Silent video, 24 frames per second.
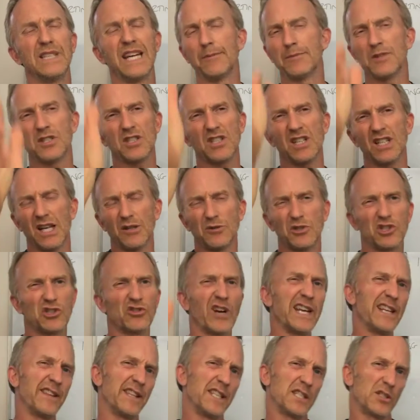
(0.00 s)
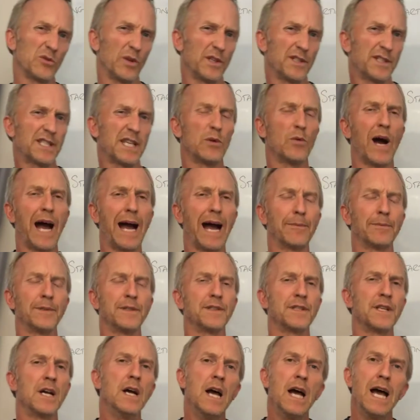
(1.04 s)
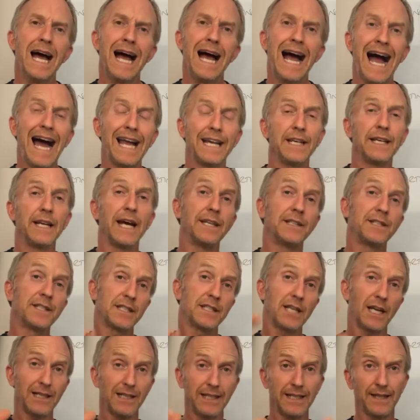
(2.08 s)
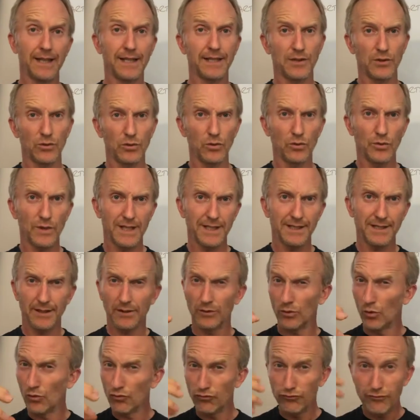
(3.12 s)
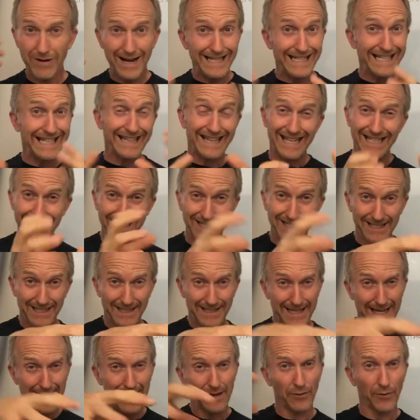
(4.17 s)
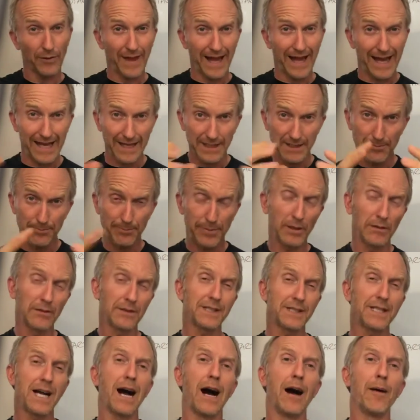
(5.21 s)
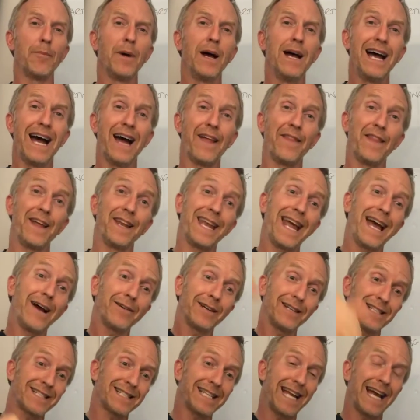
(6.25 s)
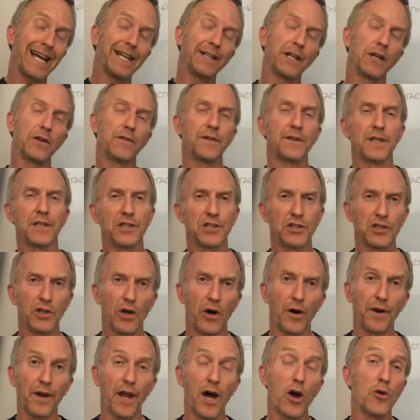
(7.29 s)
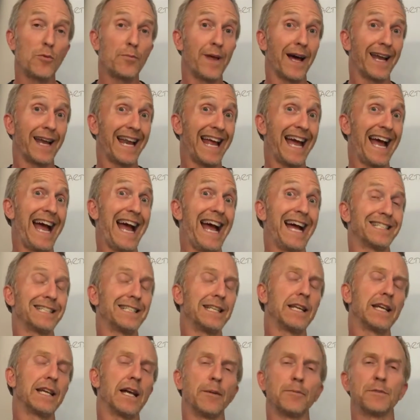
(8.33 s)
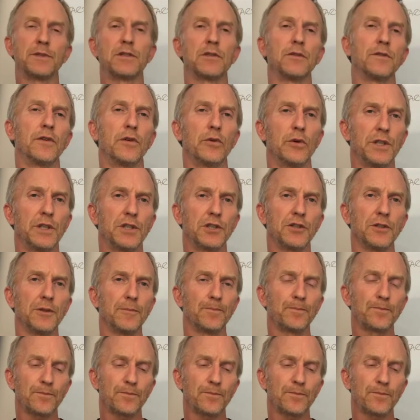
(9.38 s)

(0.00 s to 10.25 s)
just going to go straight this one to see what happens. And suddenly there's all this, already there's this doubt that has built up, and they're now going to stand over this shot and hope that it actually comes to fruition.